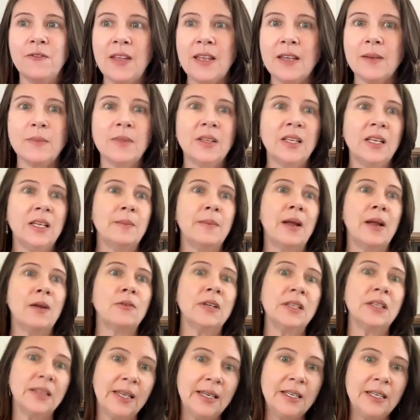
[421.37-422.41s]
family and my
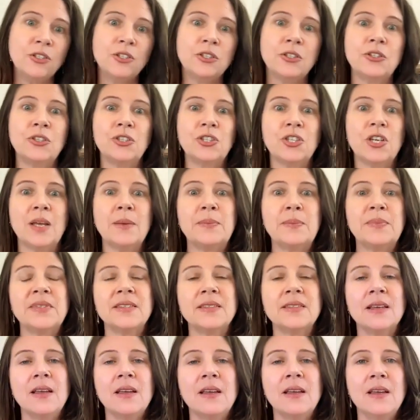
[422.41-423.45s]

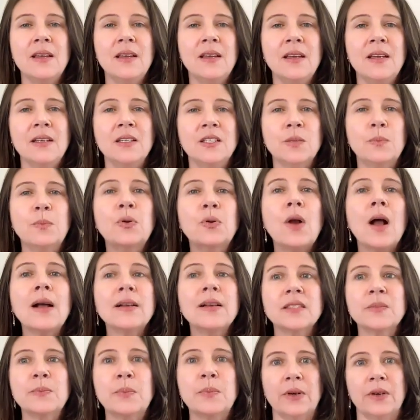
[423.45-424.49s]
relationships, to
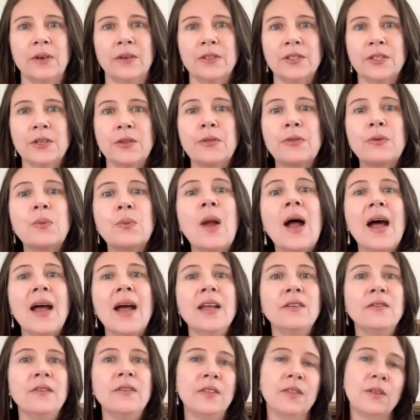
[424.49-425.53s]
prosper, to
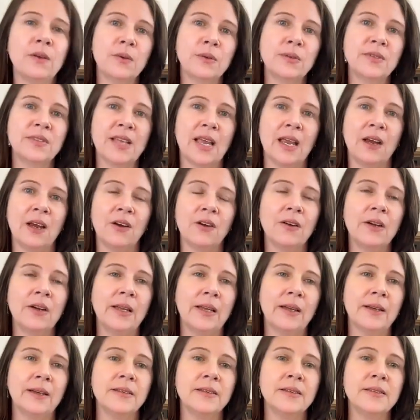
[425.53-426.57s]
thrive in those
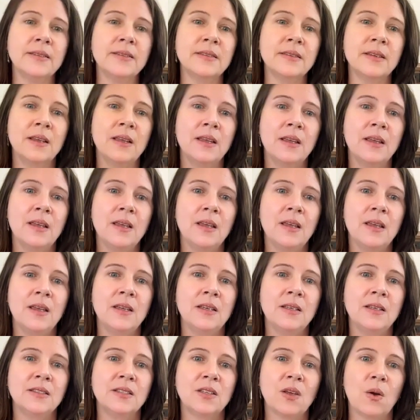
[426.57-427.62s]
areas.
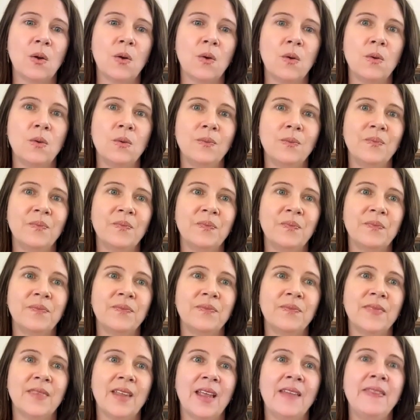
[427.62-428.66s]
So,
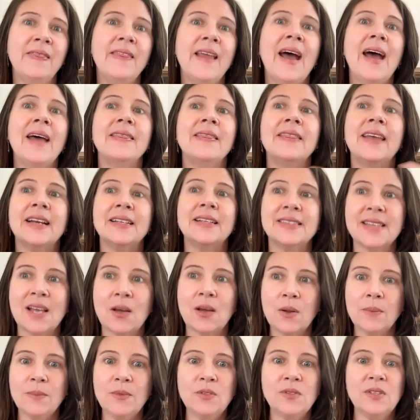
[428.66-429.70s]
and that's
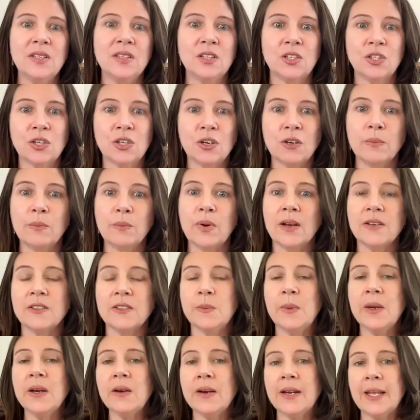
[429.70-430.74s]
how I'm using the term
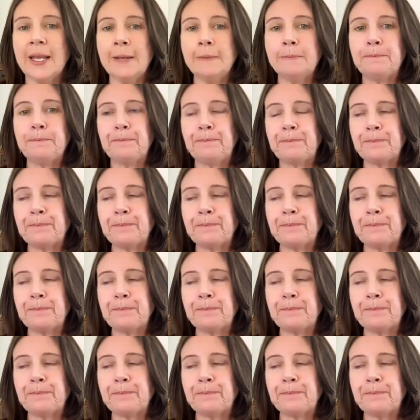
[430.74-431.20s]
prosperity.